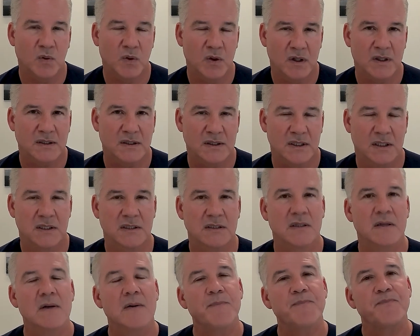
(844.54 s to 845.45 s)
work done,
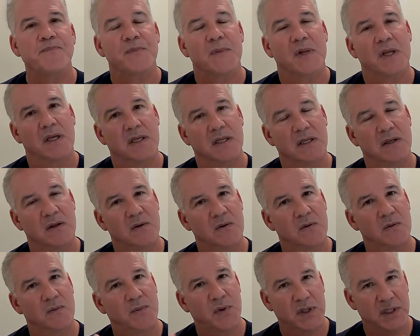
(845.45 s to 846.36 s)

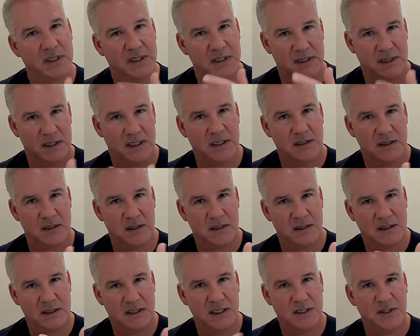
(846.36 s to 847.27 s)
you put a
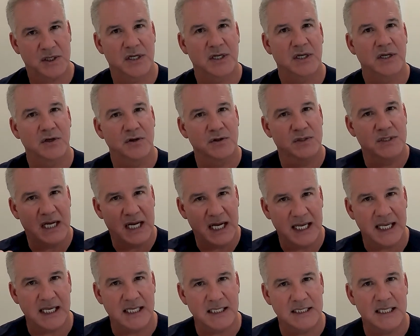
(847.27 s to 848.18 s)
stitch in and you
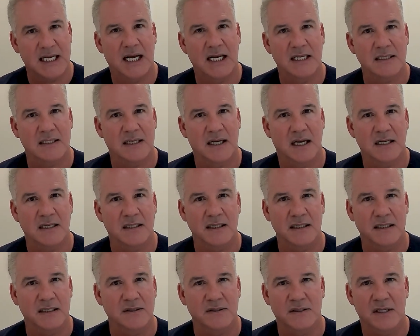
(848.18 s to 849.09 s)
tie a knot, kind of
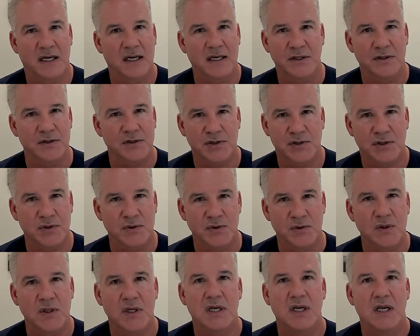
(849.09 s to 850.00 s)
like you tie your shoe,
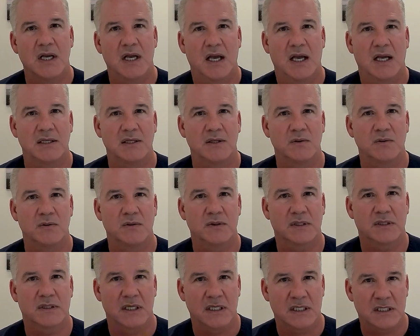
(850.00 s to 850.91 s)
and you
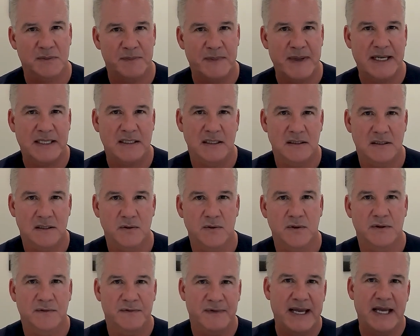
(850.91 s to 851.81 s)
expect it to
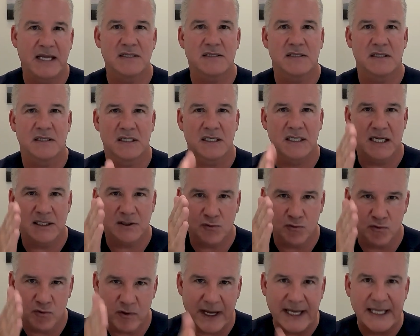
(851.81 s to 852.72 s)
advance, and the knot's
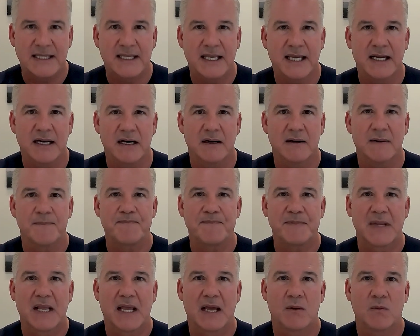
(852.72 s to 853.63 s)
right there.
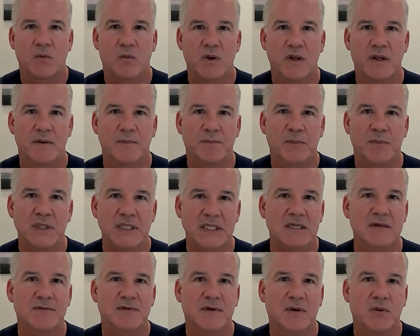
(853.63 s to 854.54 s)
And we
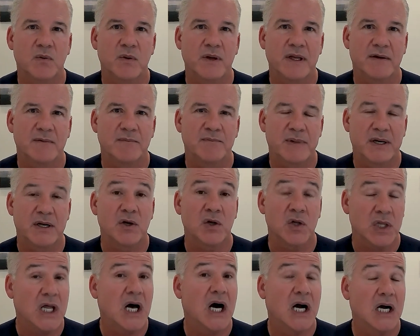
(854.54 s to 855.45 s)
believe that we have better
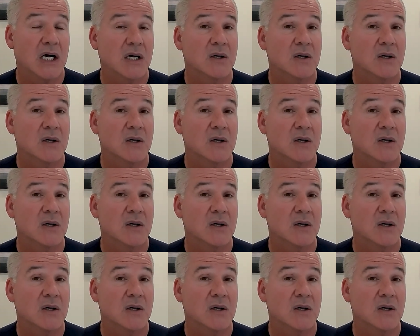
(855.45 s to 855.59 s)
luck